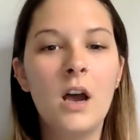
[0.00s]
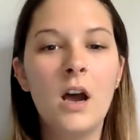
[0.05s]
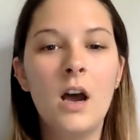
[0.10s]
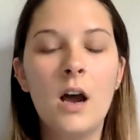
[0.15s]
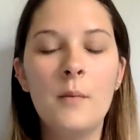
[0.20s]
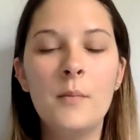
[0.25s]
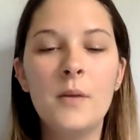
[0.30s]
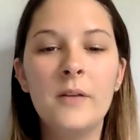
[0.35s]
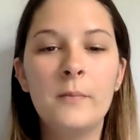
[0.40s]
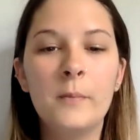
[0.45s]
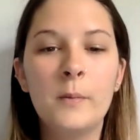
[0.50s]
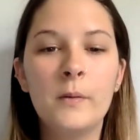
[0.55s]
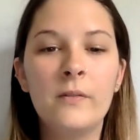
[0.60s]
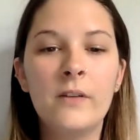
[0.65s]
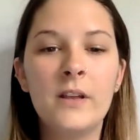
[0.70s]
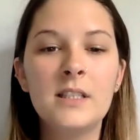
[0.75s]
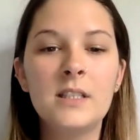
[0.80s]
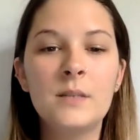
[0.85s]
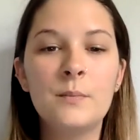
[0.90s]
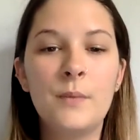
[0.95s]
It
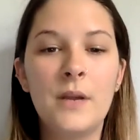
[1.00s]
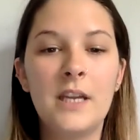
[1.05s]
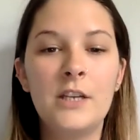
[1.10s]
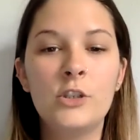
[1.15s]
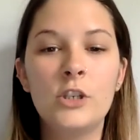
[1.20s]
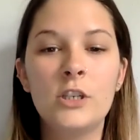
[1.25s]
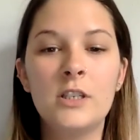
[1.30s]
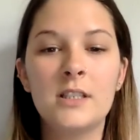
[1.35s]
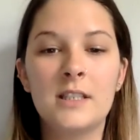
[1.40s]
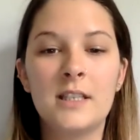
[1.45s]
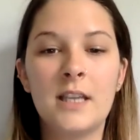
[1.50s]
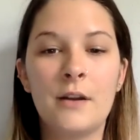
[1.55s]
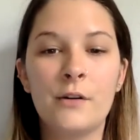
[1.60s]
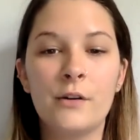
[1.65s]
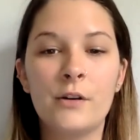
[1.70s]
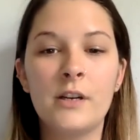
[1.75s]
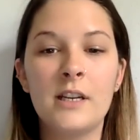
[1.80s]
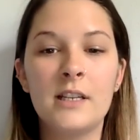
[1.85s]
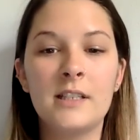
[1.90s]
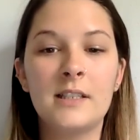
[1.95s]
prevents
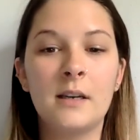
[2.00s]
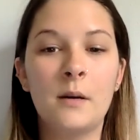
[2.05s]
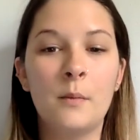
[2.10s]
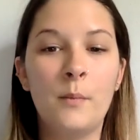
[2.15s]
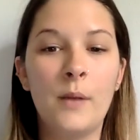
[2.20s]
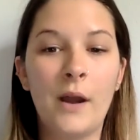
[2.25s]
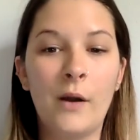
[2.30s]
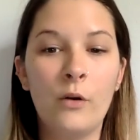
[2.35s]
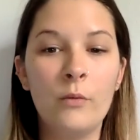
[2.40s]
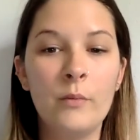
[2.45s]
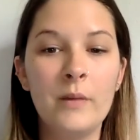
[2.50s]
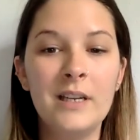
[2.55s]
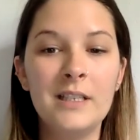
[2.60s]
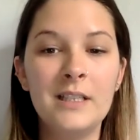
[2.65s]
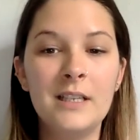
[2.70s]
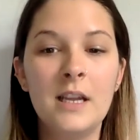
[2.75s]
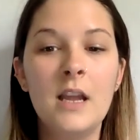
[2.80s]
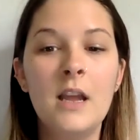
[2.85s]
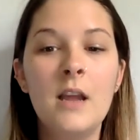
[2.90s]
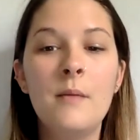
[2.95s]
patient-centeredness and empowerment
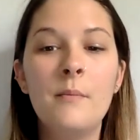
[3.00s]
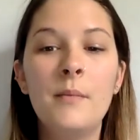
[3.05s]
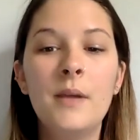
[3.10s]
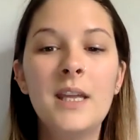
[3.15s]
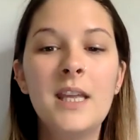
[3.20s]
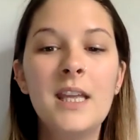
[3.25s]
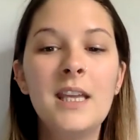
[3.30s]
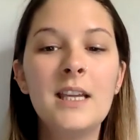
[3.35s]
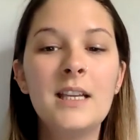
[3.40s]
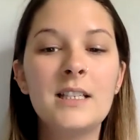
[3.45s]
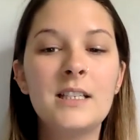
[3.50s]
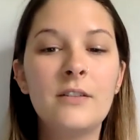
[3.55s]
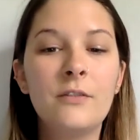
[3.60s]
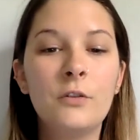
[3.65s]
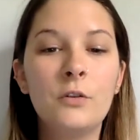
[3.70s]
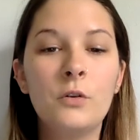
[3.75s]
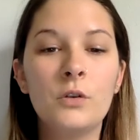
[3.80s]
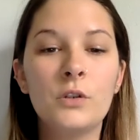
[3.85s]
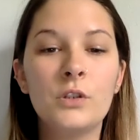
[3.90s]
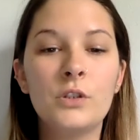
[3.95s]
making it
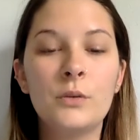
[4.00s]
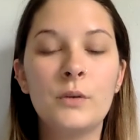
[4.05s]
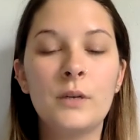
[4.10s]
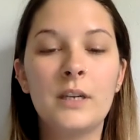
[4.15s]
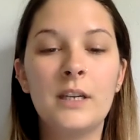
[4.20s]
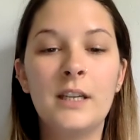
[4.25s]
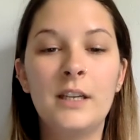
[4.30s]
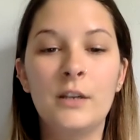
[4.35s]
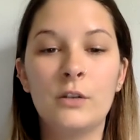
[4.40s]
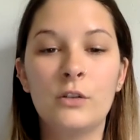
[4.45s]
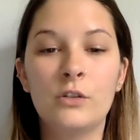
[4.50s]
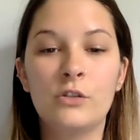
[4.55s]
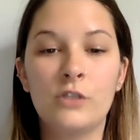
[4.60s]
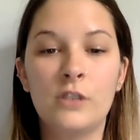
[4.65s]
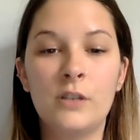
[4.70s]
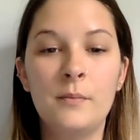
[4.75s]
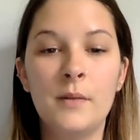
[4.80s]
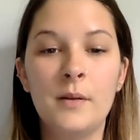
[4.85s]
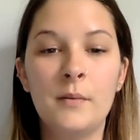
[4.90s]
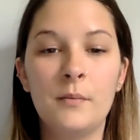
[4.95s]
difficult to adhere
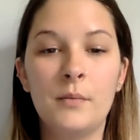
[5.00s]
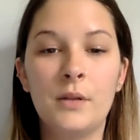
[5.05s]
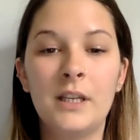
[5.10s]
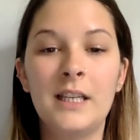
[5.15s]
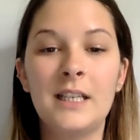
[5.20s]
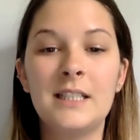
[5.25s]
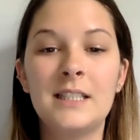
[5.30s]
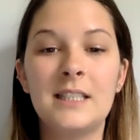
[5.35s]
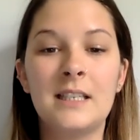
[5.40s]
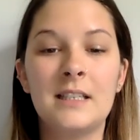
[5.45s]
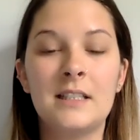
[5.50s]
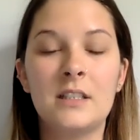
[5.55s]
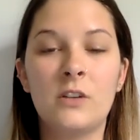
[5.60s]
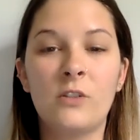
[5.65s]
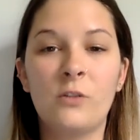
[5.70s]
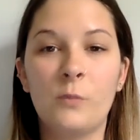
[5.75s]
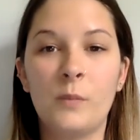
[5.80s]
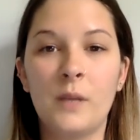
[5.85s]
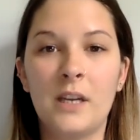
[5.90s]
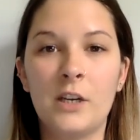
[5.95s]
treatment plans and
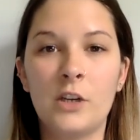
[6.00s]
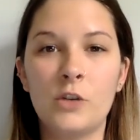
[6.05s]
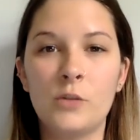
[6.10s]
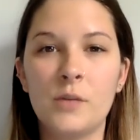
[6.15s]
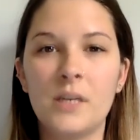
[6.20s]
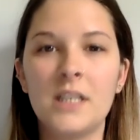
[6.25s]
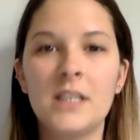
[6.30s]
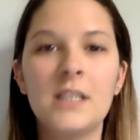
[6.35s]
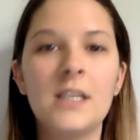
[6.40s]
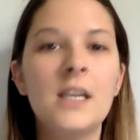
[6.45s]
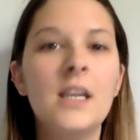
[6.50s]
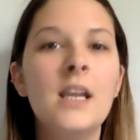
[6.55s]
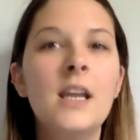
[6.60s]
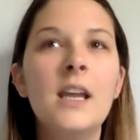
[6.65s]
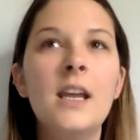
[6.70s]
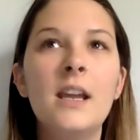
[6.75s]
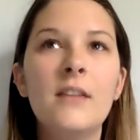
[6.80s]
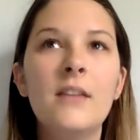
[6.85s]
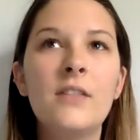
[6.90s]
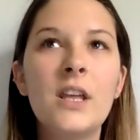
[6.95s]
self-management.
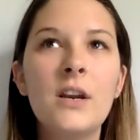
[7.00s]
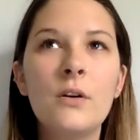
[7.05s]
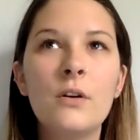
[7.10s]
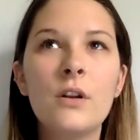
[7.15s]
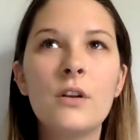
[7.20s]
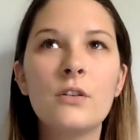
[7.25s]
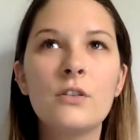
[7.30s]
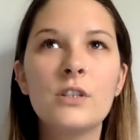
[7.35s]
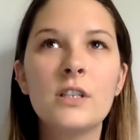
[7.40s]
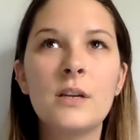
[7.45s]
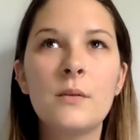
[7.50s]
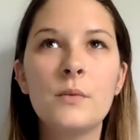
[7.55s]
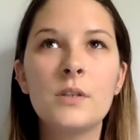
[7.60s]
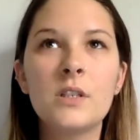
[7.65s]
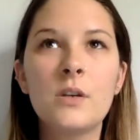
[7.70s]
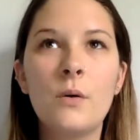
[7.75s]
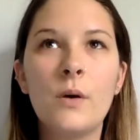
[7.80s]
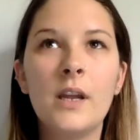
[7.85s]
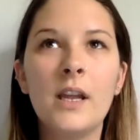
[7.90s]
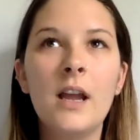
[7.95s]
If they don't understand what's
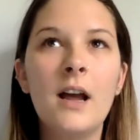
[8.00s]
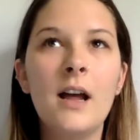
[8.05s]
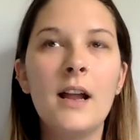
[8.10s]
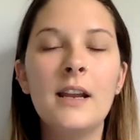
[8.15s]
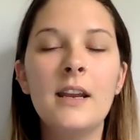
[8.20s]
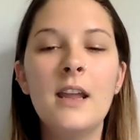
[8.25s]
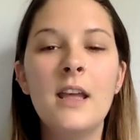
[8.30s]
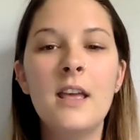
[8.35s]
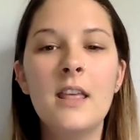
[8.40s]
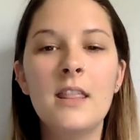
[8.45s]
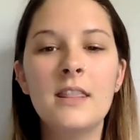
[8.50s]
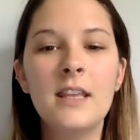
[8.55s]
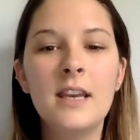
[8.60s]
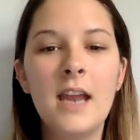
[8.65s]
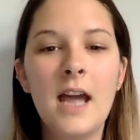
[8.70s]
going on, then